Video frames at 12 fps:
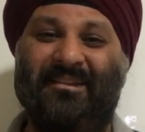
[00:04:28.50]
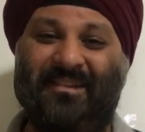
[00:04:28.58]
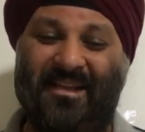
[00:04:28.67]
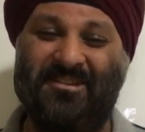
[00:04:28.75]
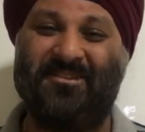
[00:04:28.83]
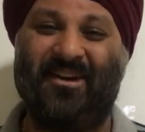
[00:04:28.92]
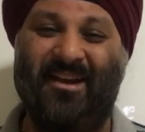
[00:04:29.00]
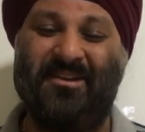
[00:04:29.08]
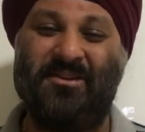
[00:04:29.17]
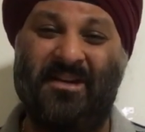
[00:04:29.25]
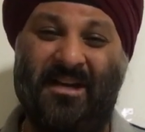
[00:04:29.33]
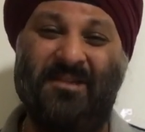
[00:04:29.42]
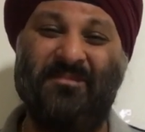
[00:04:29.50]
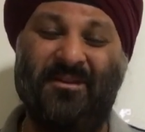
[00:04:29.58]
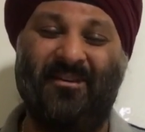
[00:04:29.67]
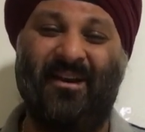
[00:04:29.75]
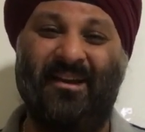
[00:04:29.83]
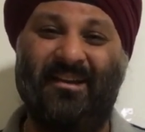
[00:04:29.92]
That's right, you heard me
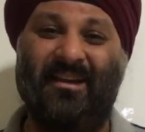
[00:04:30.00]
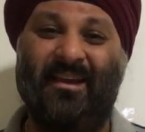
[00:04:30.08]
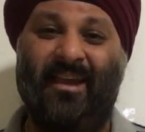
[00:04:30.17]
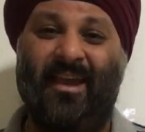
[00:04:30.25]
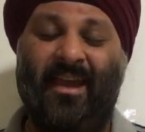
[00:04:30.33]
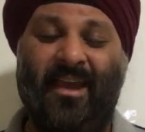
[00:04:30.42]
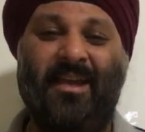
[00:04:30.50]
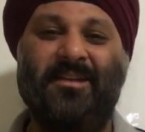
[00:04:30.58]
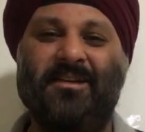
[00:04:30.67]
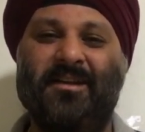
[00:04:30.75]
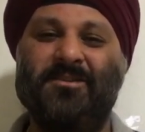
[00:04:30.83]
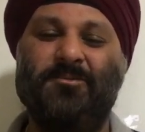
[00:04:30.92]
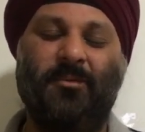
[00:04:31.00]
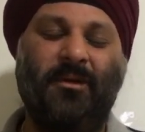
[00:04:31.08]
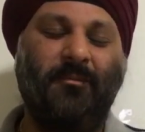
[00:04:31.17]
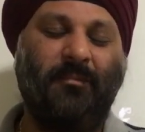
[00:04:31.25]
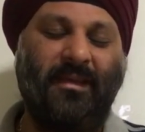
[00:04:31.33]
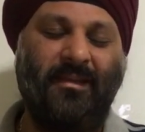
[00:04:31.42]
right. Haters
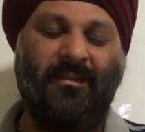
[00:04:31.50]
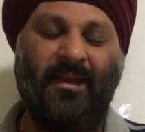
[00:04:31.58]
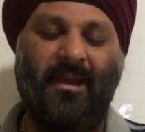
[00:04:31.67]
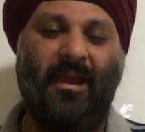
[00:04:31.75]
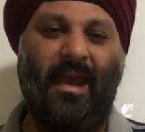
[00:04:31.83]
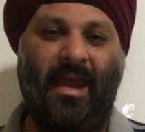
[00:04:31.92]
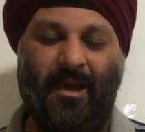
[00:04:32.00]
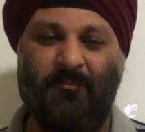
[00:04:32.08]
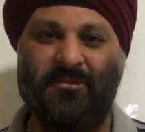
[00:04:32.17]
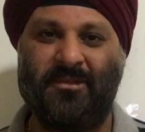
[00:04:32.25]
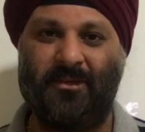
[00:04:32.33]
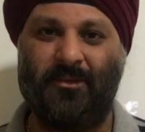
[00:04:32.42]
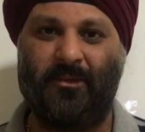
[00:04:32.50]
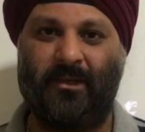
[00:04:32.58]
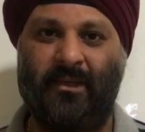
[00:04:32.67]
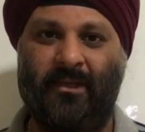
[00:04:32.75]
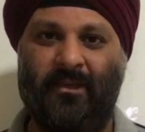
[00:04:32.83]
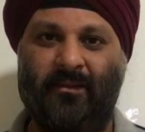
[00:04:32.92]
will be there
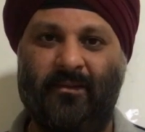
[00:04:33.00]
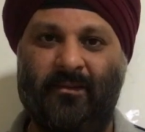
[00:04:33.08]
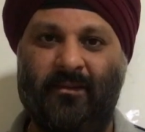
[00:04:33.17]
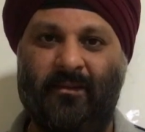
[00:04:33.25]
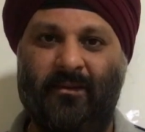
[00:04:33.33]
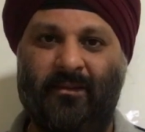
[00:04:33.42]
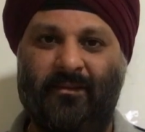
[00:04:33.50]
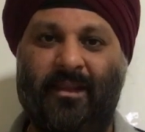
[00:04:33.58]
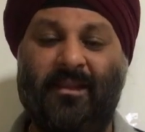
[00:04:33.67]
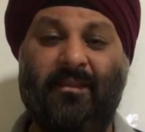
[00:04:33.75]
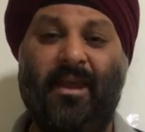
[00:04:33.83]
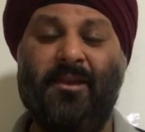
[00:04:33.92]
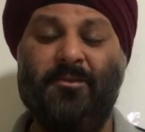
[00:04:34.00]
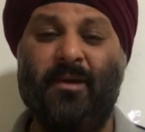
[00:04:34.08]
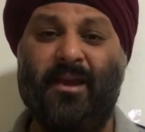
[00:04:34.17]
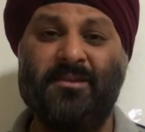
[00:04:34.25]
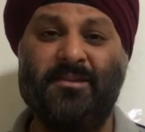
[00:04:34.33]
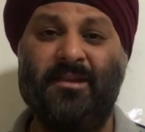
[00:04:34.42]
absolutely. They're there to
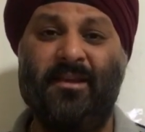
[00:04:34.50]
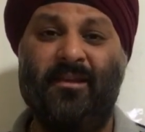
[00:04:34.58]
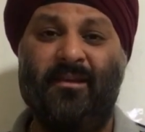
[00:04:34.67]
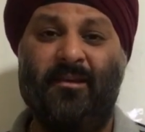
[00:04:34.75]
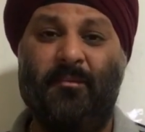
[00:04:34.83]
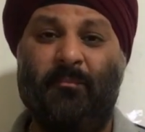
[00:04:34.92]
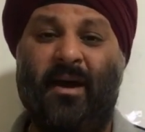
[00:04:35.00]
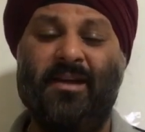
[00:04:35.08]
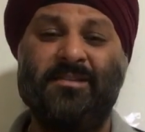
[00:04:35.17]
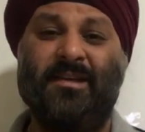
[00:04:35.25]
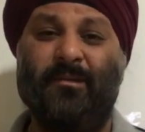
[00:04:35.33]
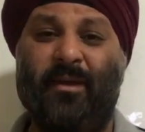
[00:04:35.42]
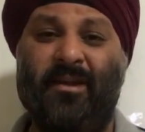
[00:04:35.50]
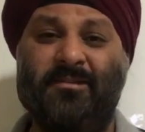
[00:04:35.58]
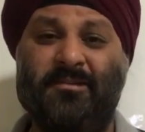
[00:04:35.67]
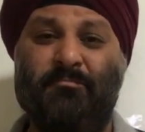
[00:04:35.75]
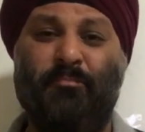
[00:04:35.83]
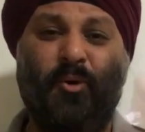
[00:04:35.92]
actually pass
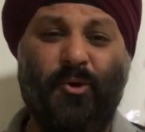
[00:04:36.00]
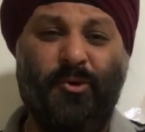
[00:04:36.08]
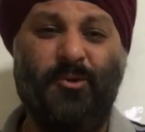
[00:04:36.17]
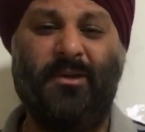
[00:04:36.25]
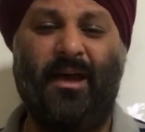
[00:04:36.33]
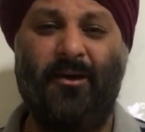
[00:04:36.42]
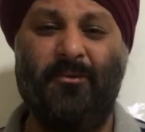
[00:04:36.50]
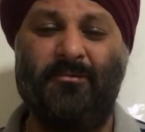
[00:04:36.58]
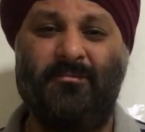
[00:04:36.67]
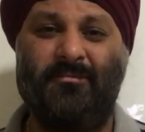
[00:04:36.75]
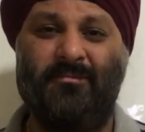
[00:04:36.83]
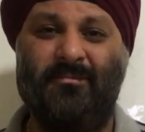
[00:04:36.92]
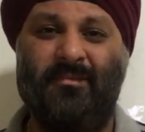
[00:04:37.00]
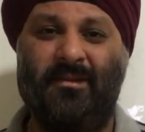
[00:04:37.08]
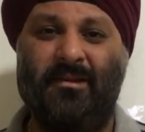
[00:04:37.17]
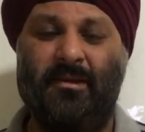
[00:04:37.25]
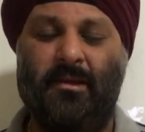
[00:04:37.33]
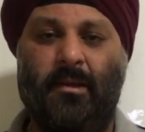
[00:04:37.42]
comments, pull you down.
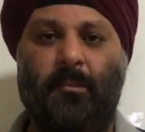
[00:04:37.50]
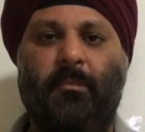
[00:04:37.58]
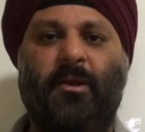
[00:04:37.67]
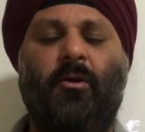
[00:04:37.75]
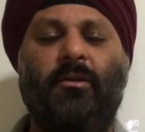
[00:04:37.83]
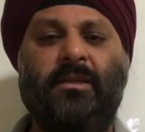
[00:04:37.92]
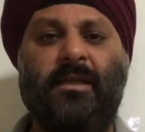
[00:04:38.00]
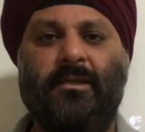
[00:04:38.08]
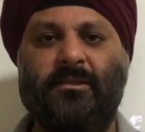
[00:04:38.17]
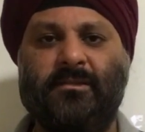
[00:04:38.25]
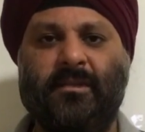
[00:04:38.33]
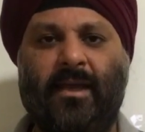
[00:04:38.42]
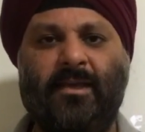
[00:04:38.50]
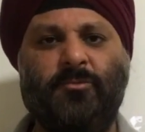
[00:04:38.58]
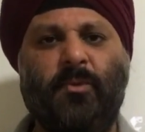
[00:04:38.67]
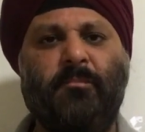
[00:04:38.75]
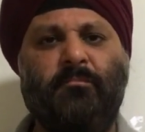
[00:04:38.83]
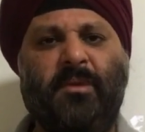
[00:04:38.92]
But on the other side is
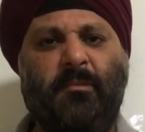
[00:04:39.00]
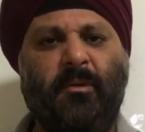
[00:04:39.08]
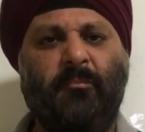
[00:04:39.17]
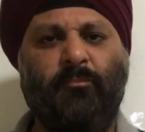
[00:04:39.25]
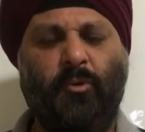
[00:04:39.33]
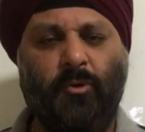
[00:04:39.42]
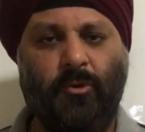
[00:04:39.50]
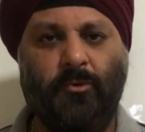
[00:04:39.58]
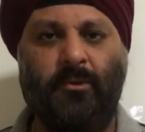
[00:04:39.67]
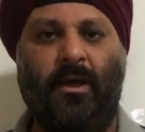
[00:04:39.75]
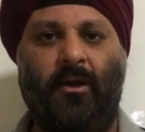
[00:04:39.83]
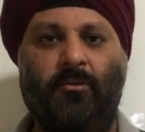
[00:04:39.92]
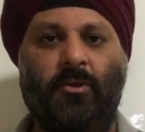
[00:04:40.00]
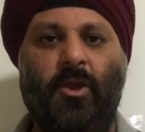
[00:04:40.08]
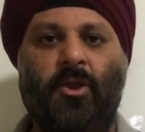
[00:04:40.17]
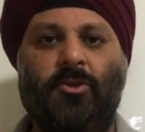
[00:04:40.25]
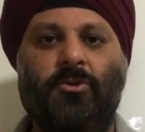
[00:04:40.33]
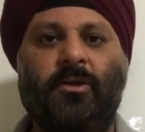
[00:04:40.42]
when people pull you down,
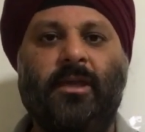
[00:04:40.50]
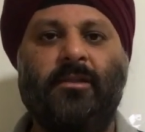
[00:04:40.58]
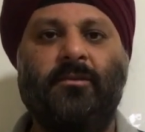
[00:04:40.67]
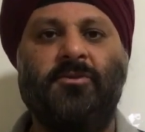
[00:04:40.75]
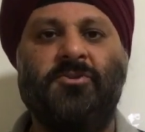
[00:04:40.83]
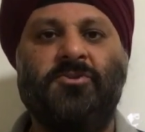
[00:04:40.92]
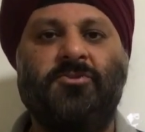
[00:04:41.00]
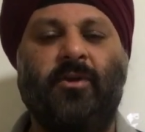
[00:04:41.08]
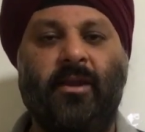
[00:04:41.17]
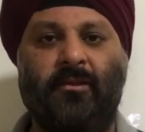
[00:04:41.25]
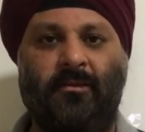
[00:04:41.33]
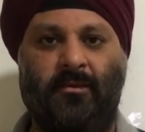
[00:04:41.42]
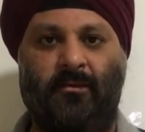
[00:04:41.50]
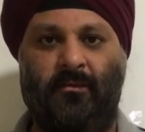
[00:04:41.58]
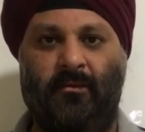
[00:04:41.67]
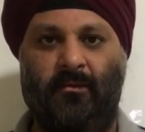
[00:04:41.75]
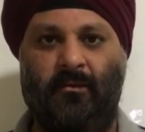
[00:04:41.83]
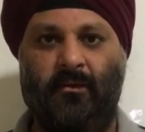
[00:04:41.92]
you get the strength
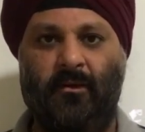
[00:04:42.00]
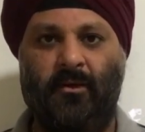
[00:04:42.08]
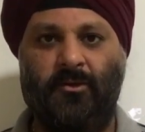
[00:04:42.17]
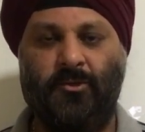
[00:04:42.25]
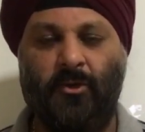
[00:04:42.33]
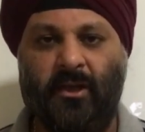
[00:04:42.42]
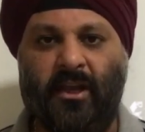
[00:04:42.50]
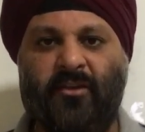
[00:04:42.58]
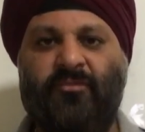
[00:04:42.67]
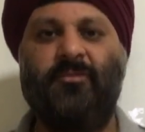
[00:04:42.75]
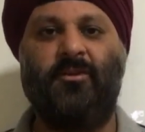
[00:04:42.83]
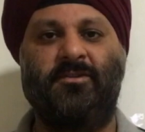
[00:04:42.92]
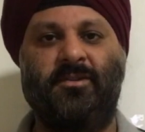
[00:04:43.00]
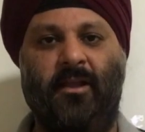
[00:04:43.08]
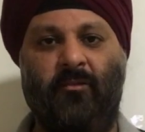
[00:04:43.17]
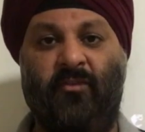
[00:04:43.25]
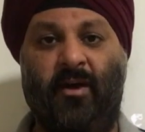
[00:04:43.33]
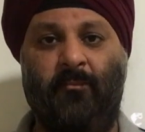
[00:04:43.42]
to lift
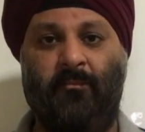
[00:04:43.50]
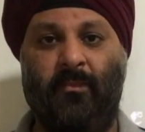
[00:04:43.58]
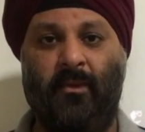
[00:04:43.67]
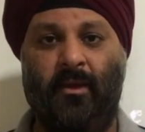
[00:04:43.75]
yourself up.